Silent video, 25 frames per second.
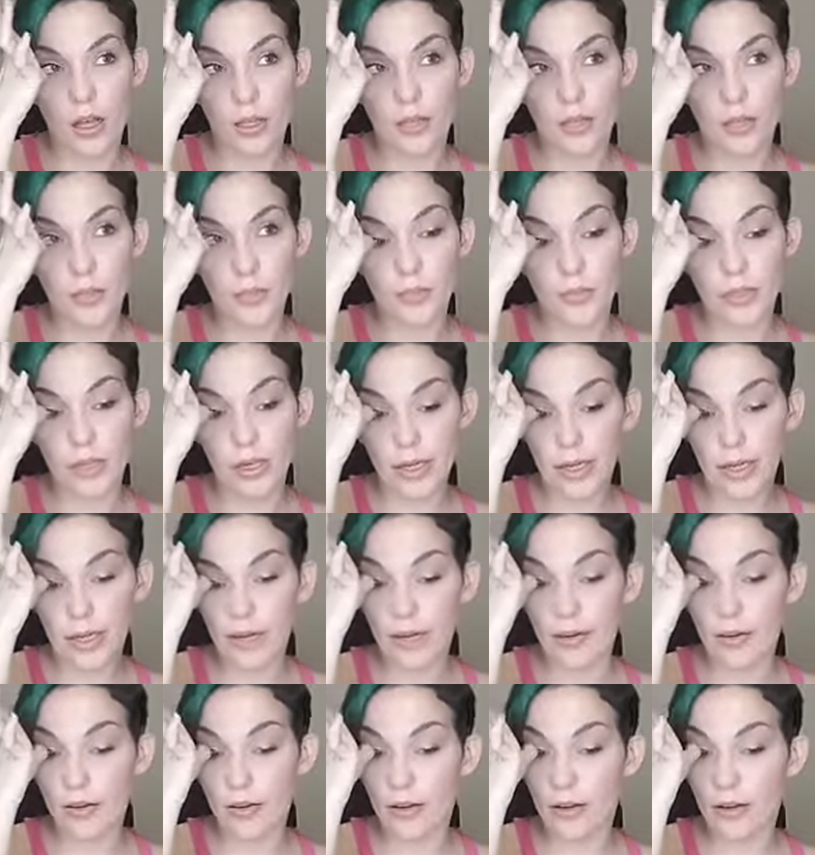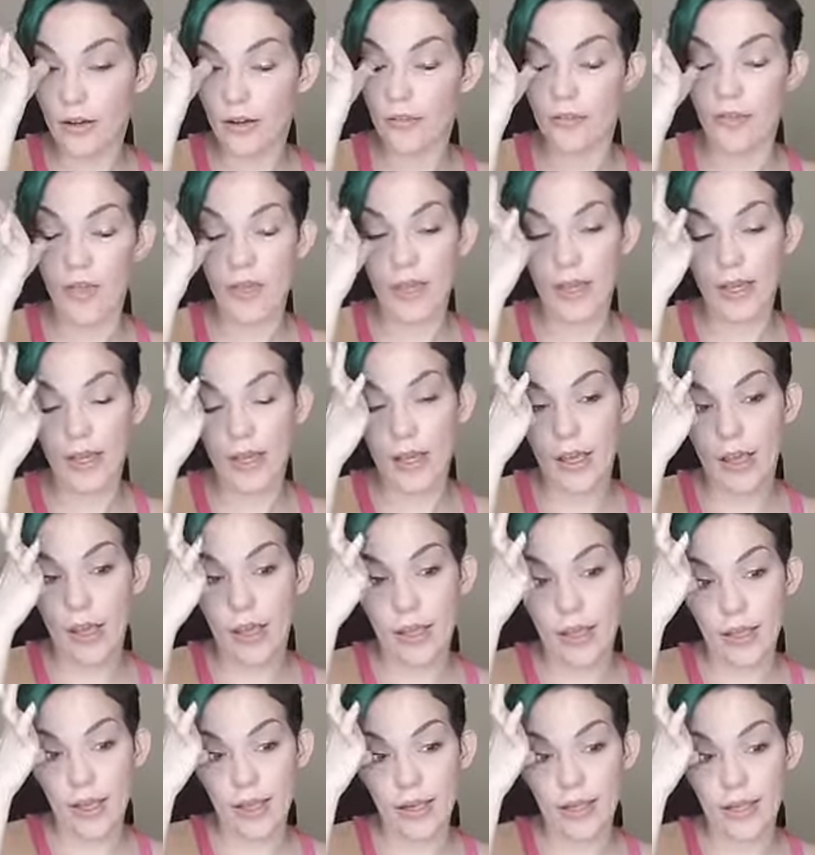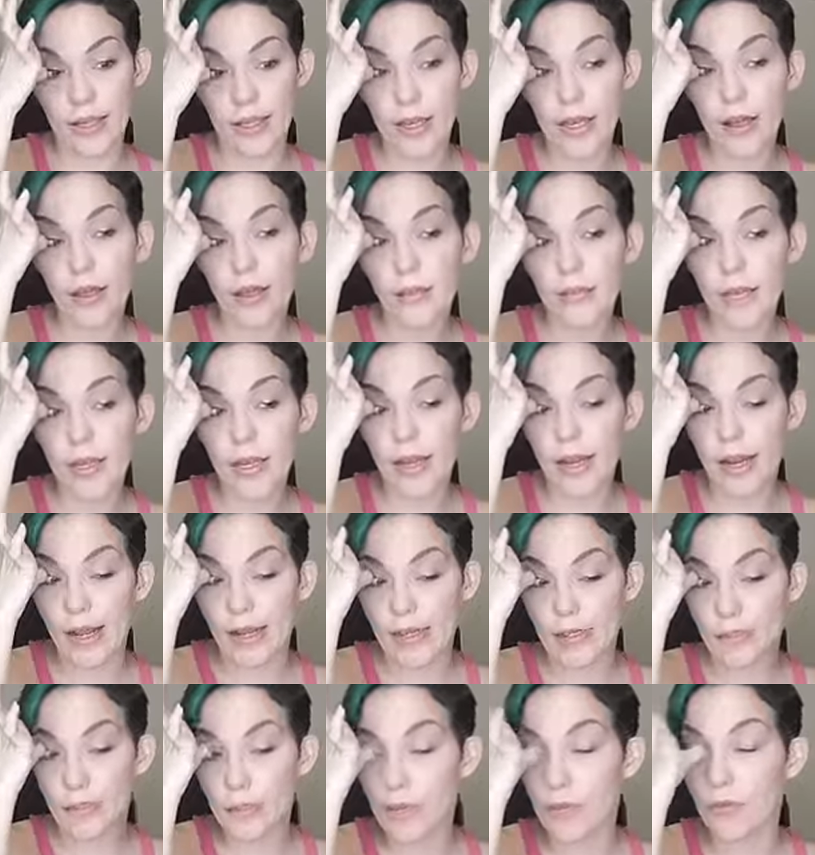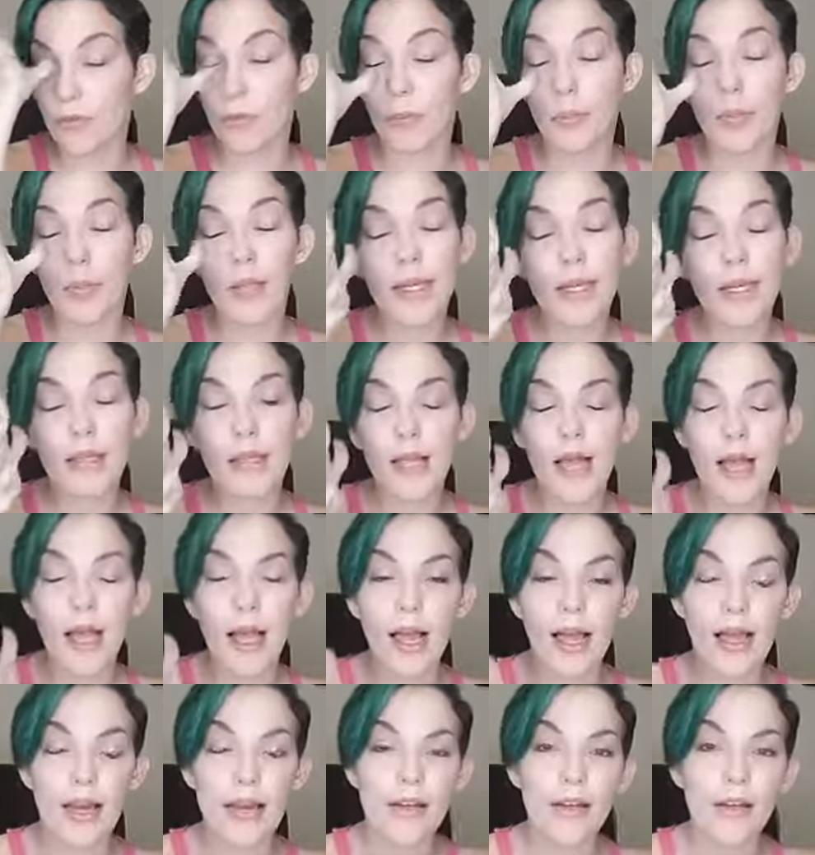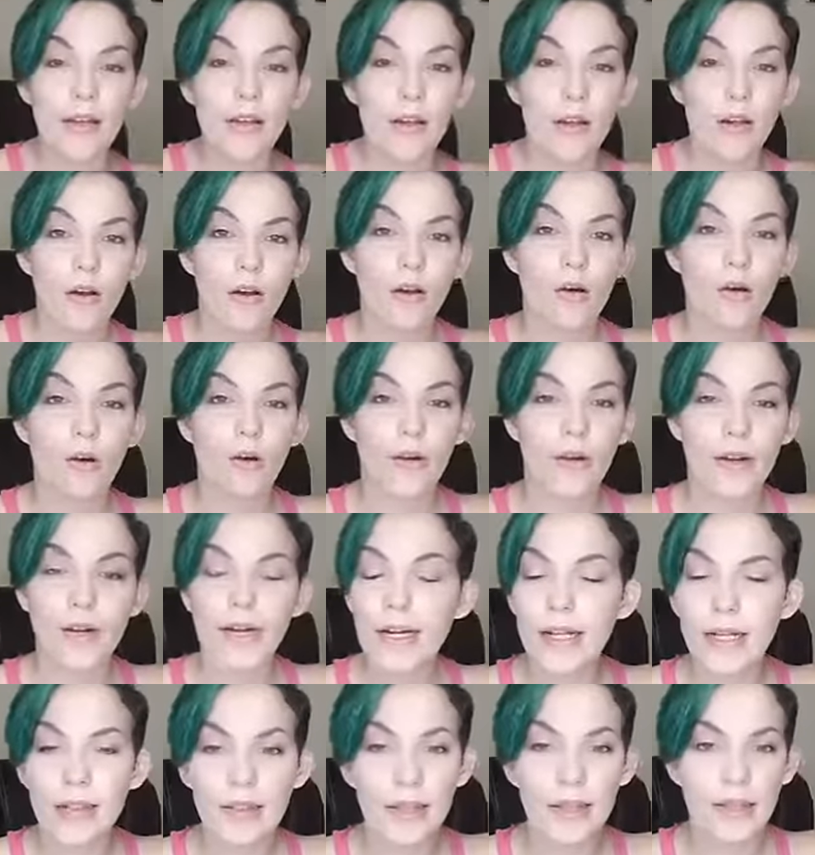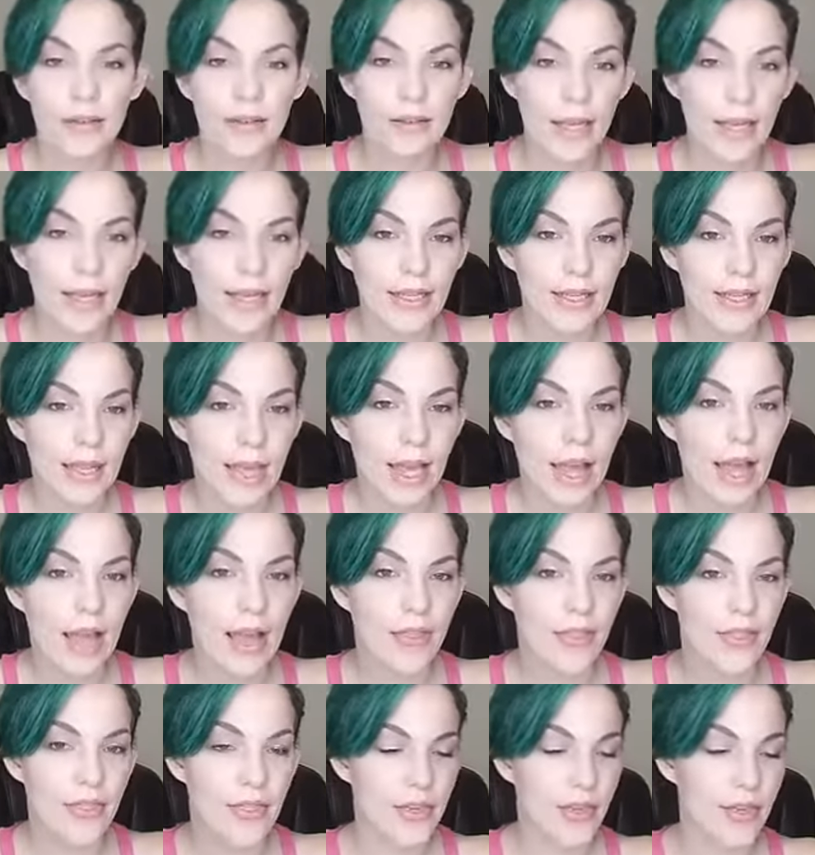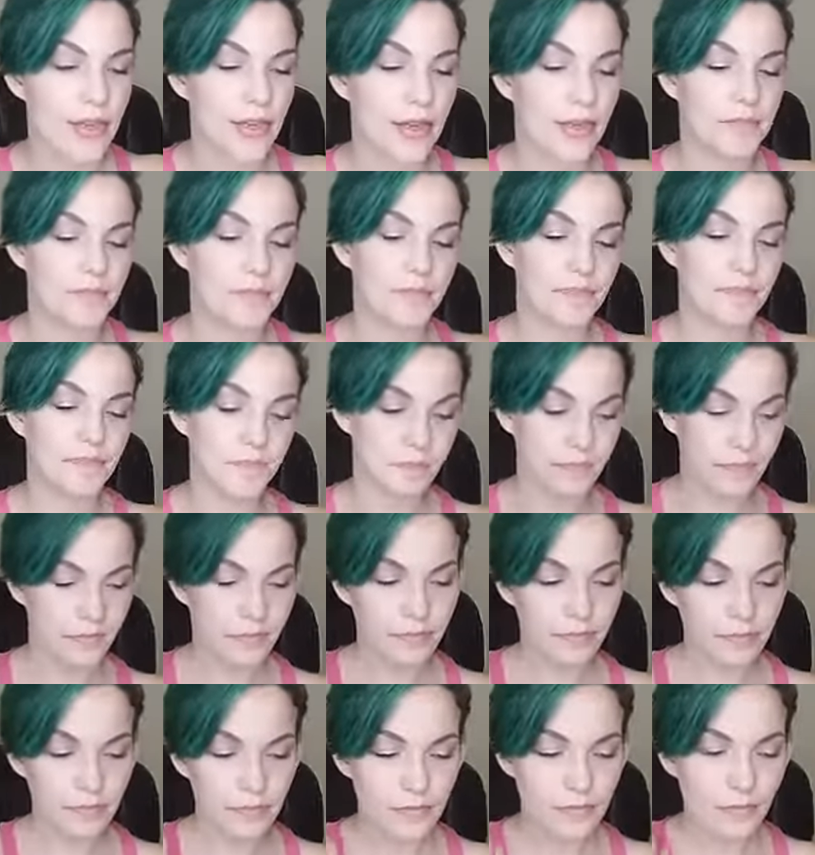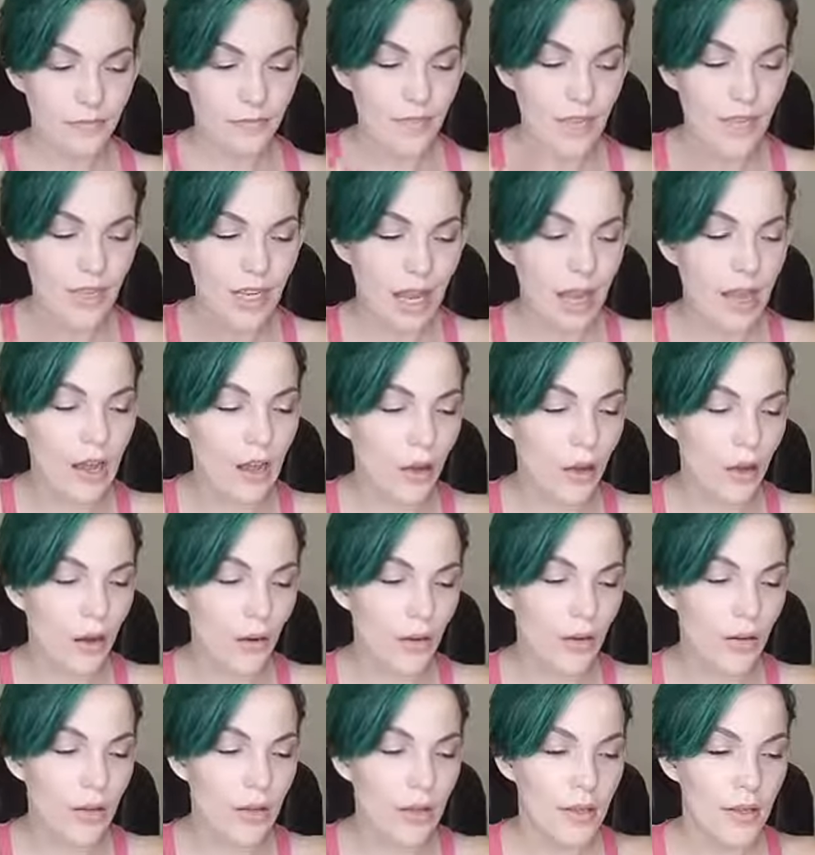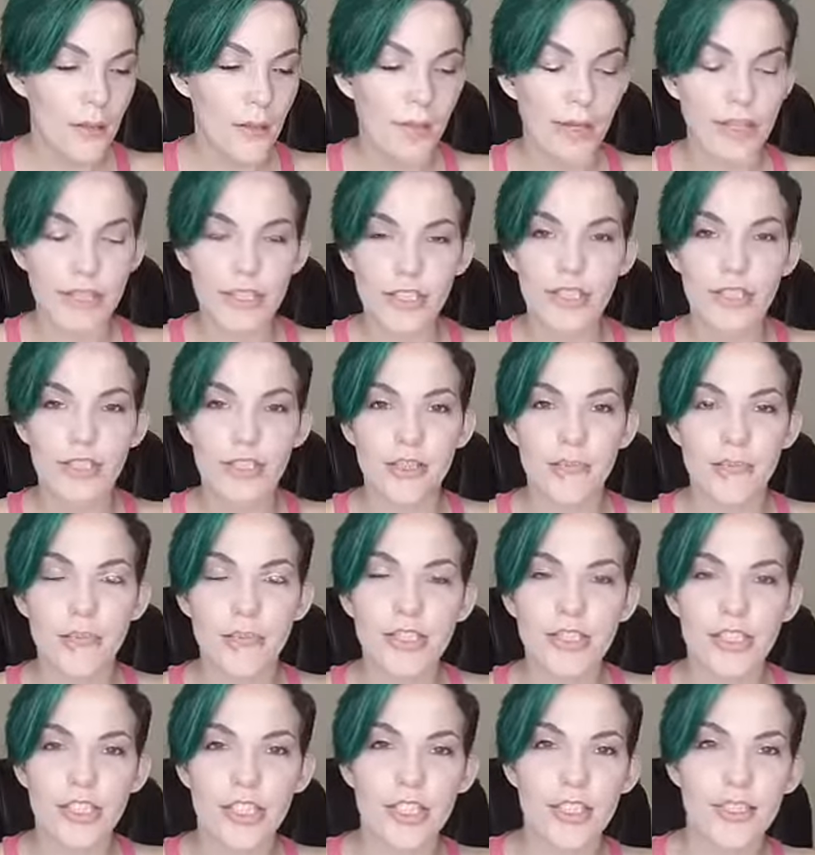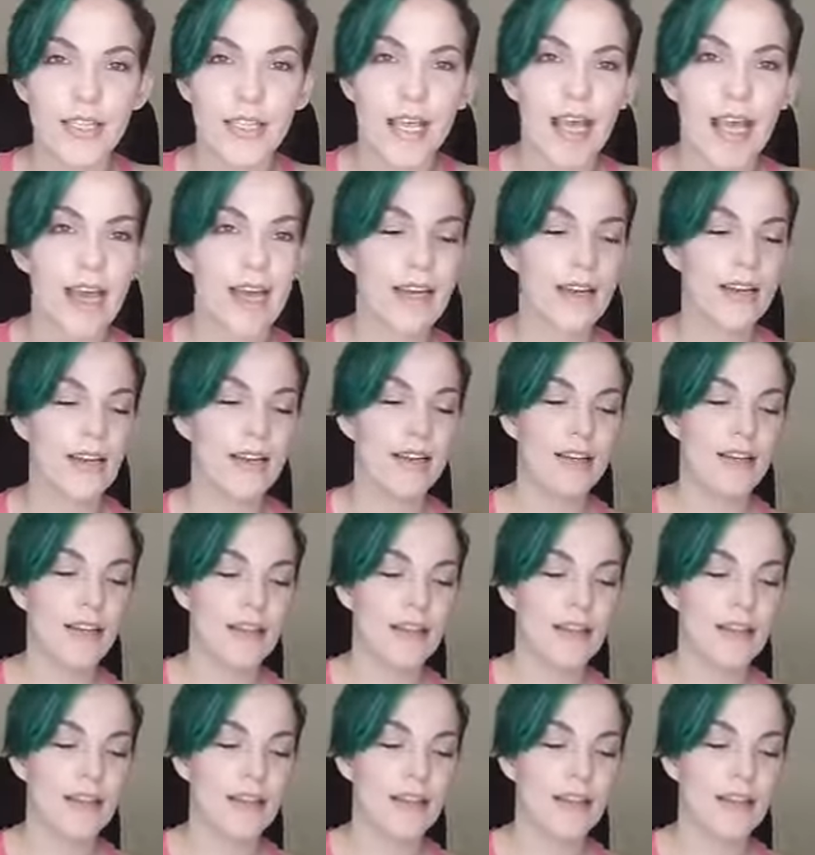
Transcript: Spirit, if they kind of yell at me and ask me to repeat a line or anything like that, then I'll make sure to mention that.